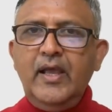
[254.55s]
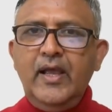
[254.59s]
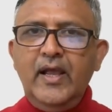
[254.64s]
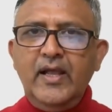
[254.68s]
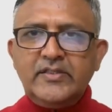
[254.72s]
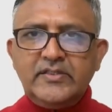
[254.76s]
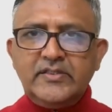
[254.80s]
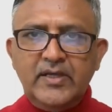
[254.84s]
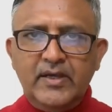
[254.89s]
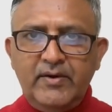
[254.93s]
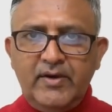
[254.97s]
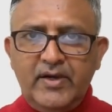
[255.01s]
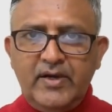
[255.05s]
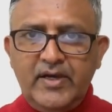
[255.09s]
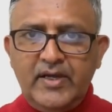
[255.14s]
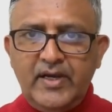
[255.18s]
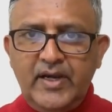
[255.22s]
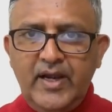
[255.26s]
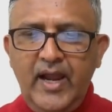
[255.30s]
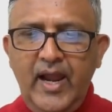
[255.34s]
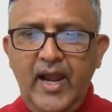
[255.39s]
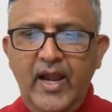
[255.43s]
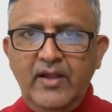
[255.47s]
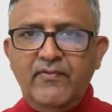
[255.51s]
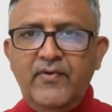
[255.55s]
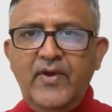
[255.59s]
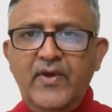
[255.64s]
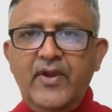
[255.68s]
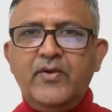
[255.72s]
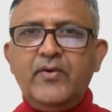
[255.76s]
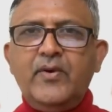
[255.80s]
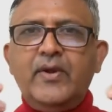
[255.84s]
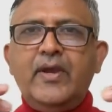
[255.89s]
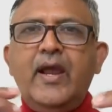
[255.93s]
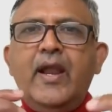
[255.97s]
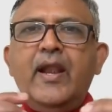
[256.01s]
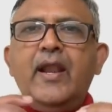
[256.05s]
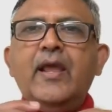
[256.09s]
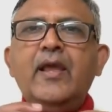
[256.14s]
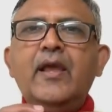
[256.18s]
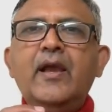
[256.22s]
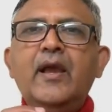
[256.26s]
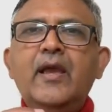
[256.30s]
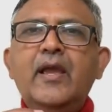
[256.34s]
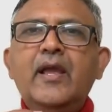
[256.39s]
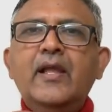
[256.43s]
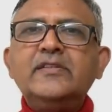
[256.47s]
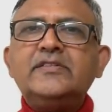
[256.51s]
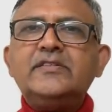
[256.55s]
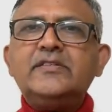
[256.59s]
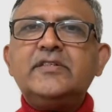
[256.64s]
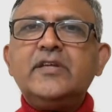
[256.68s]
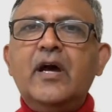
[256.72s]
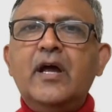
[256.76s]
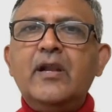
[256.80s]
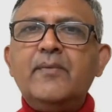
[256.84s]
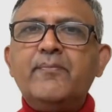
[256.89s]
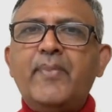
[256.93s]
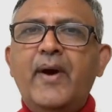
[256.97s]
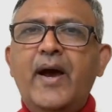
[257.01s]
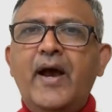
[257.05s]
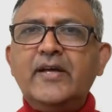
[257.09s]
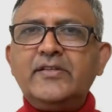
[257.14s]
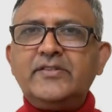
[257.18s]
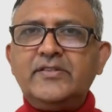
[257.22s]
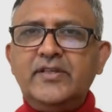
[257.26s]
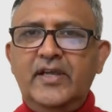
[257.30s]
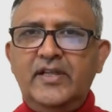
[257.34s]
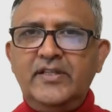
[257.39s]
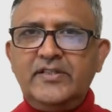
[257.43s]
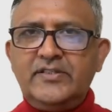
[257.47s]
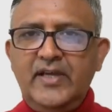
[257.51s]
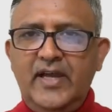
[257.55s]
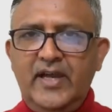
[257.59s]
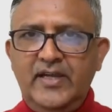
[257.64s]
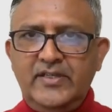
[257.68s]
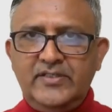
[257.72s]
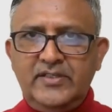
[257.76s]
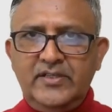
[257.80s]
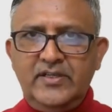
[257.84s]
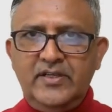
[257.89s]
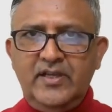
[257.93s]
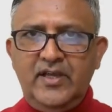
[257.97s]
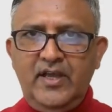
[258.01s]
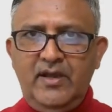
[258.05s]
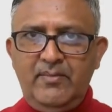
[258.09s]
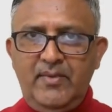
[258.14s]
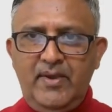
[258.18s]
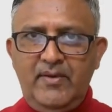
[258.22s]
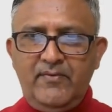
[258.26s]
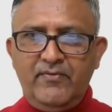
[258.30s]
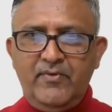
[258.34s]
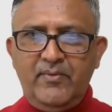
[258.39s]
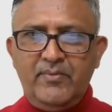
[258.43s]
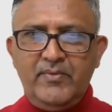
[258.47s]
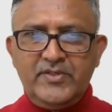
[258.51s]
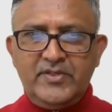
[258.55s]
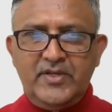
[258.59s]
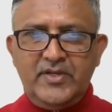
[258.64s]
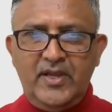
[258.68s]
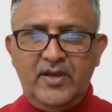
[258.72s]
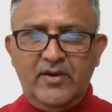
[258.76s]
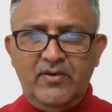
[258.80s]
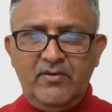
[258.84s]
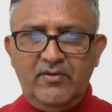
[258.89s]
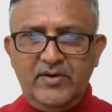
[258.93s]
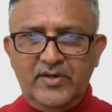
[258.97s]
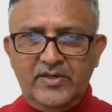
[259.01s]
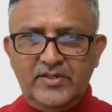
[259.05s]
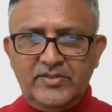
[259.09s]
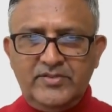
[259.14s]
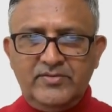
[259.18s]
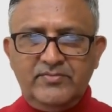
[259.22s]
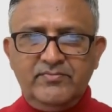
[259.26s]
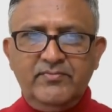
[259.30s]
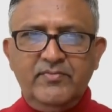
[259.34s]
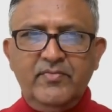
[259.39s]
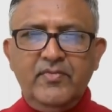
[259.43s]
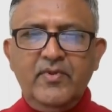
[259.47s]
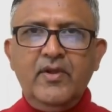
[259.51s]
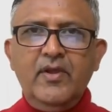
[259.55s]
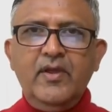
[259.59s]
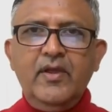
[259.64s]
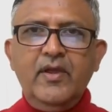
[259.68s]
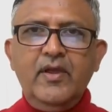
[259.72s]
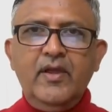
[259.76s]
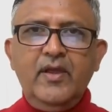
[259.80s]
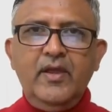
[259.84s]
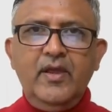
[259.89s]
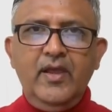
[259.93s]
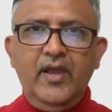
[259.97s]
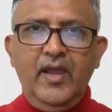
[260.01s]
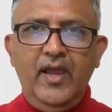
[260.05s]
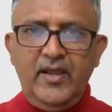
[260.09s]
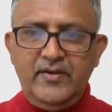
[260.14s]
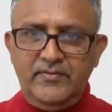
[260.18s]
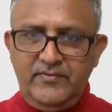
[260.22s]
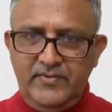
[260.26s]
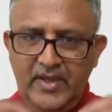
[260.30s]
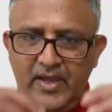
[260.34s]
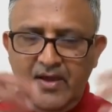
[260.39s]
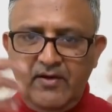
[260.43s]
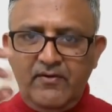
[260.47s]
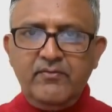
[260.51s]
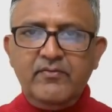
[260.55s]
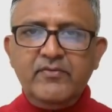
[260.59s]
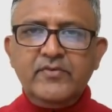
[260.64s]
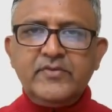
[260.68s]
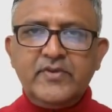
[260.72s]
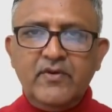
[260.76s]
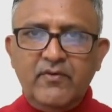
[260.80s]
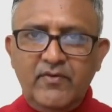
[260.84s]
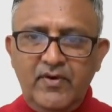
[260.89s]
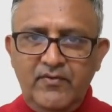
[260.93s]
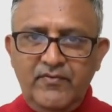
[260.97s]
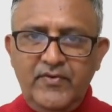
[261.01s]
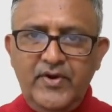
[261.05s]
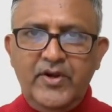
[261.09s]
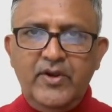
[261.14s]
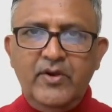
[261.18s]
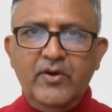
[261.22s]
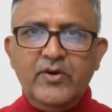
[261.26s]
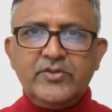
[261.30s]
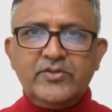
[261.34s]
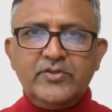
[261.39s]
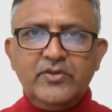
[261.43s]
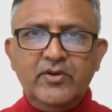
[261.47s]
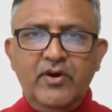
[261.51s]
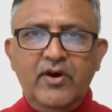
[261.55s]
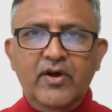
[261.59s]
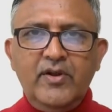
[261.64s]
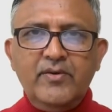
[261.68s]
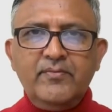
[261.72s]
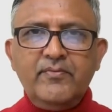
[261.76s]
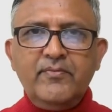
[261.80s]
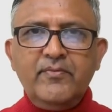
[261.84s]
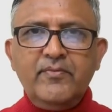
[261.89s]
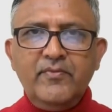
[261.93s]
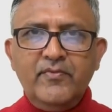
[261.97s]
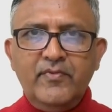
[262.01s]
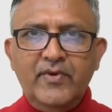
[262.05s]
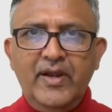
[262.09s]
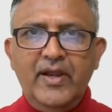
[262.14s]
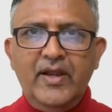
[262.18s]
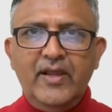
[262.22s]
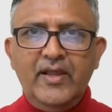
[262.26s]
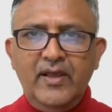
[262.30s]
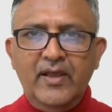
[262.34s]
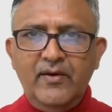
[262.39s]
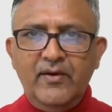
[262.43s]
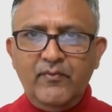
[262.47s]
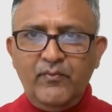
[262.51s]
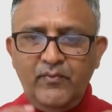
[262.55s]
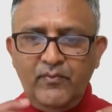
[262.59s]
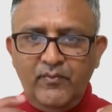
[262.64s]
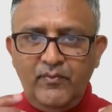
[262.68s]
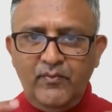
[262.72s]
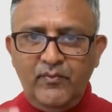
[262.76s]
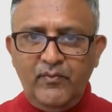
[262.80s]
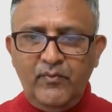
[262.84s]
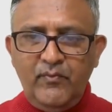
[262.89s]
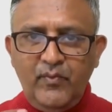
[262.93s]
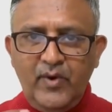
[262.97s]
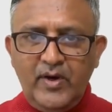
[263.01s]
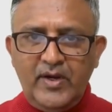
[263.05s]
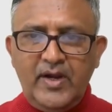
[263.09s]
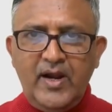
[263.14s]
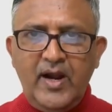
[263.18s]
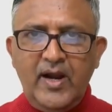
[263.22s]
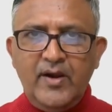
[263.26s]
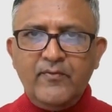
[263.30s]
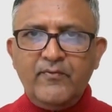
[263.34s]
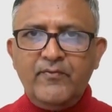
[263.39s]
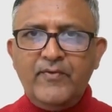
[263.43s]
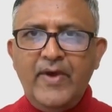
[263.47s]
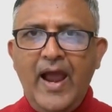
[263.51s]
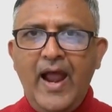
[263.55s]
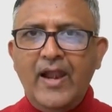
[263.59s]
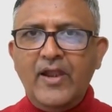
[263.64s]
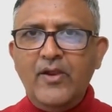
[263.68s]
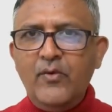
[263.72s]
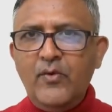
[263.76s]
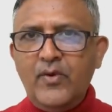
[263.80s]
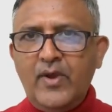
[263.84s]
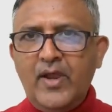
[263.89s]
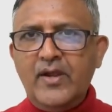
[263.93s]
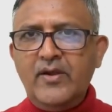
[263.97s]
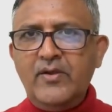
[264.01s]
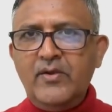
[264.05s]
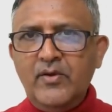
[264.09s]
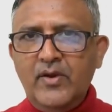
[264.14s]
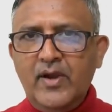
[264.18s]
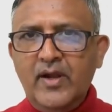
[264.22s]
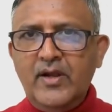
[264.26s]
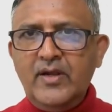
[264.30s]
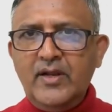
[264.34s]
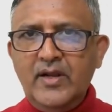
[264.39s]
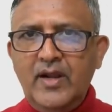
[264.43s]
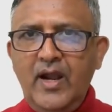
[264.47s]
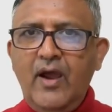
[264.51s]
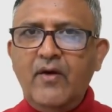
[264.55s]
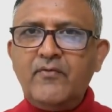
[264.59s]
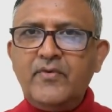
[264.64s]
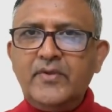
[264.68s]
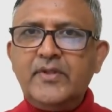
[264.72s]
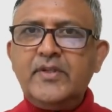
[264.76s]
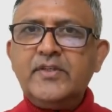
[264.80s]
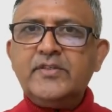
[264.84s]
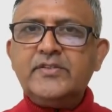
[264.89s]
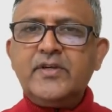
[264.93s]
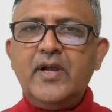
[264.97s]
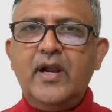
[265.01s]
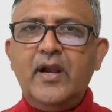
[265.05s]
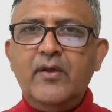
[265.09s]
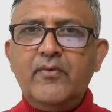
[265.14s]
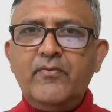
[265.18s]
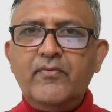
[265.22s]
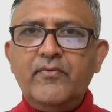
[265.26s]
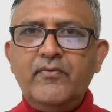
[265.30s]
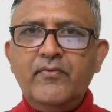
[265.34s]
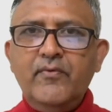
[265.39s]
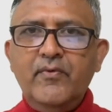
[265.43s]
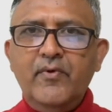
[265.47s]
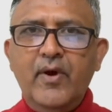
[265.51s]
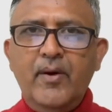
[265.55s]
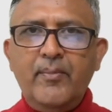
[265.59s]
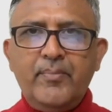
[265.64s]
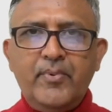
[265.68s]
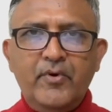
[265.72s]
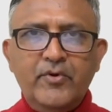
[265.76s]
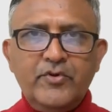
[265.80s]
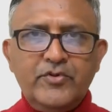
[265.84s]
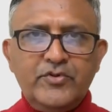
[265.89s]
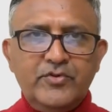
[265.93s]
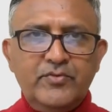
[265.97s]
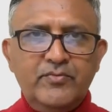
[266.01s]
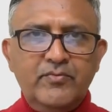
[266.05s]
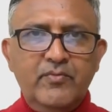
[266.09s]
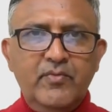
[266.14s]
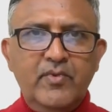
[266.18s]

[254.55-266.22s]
it's a great way to getting unbiased insights coming from the stakeholders. And we have several videos on really what kind of value you can derive with this kind of approach.